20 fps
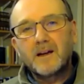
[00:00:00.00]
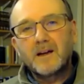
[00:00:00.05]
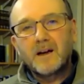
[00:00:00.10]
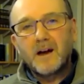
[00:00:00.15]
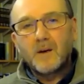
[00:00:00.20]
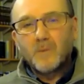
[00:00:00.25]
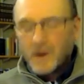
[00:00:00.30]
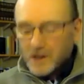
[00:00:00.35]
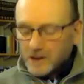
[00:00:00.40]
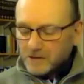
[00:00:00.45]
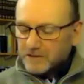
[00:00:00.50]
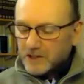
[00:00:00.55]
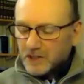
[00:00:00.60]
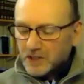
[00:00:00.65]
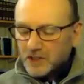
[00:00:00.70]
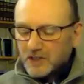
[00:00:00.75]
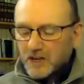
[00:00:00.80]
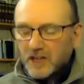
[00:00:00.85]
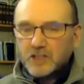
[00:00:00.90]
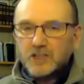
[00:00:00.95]
One of the
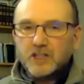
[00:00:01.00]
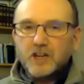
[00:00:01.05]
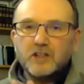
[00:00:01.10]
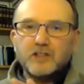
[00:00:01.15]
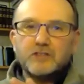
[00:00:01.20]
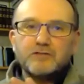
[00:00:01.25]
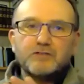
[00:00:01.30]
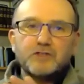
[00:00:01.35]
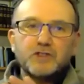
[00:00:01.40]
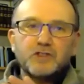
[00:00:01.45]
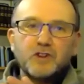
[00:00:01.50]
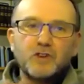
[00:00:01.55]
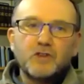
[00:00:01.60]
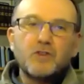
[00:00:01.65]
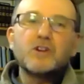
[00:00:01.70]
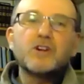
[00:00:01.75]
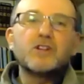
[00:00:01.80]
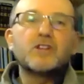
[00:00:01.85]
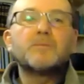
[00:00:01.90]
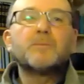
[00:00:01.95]
reasons I chose for us to
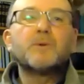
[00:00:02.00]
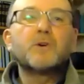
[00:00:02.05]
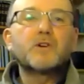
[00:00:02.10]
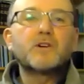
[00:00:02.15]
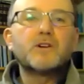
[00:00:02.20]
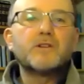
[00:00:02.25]
look at the book